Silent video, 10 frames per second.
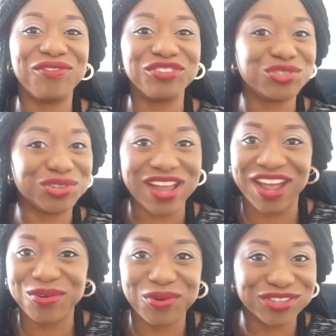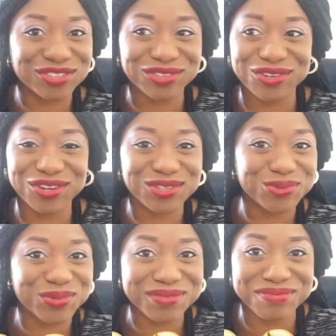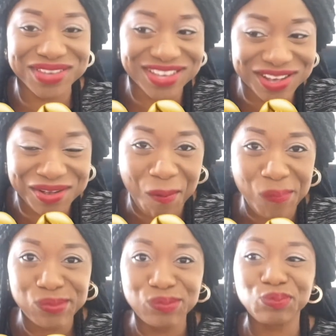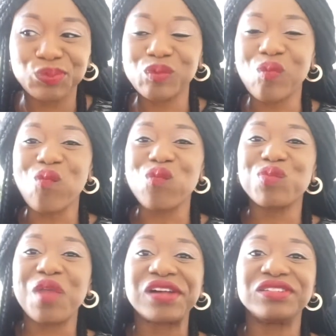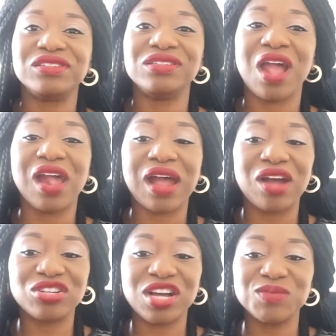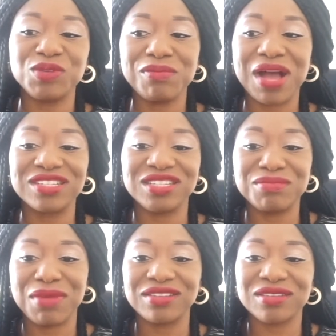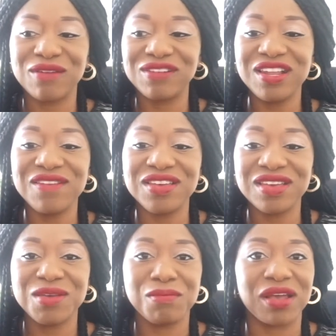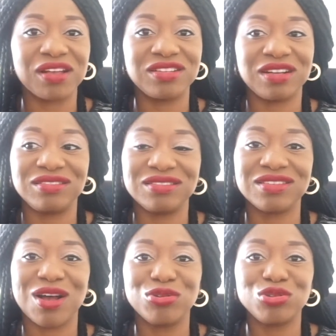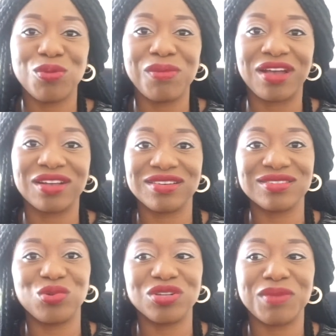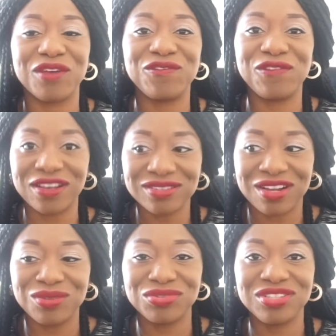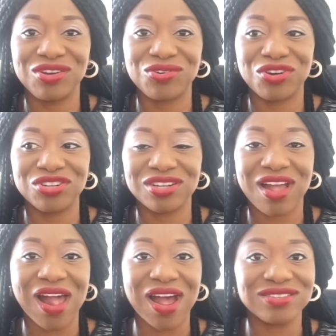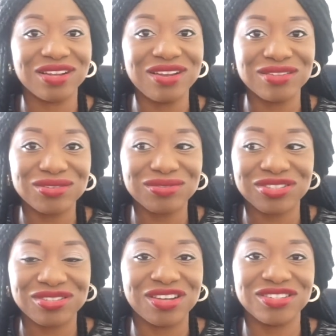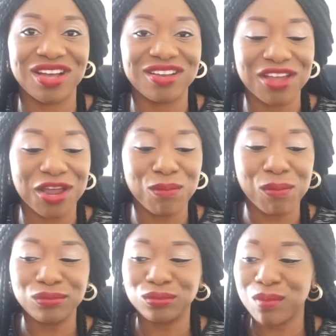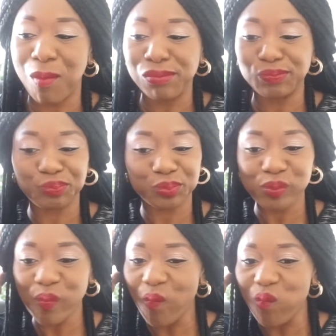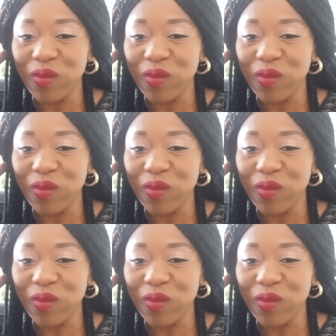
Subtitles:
show that he wants to go to with me. Like, I'll just be imagining myself living in Michael Jackson's house. So Michael Jackson was my first celebrity crush. As a little teenager then, I